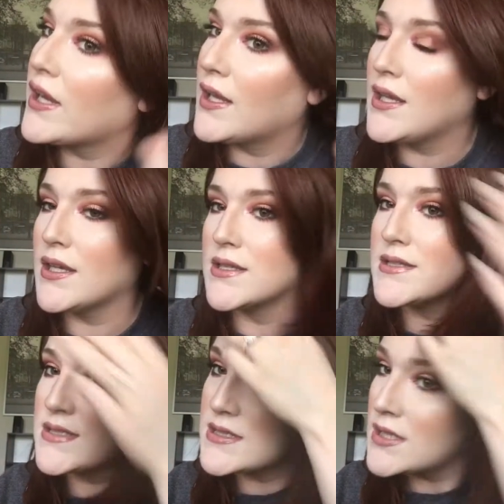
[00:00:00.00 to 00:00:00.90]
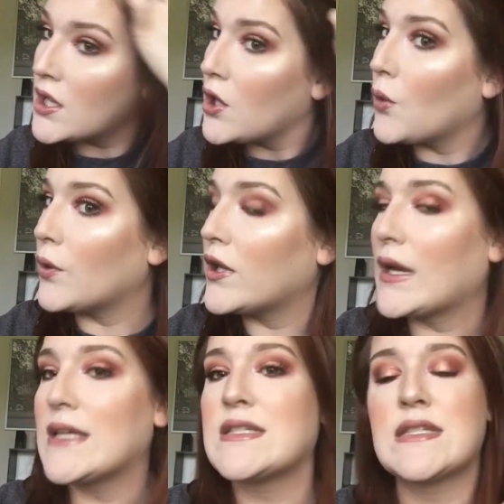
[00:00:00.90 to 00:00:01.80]
is. What do you
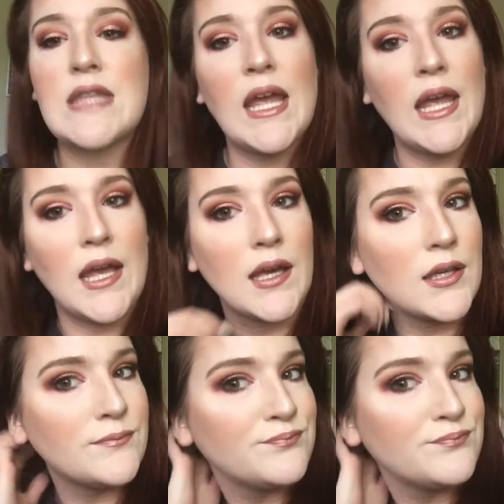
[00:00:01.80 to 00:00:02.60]
guys think?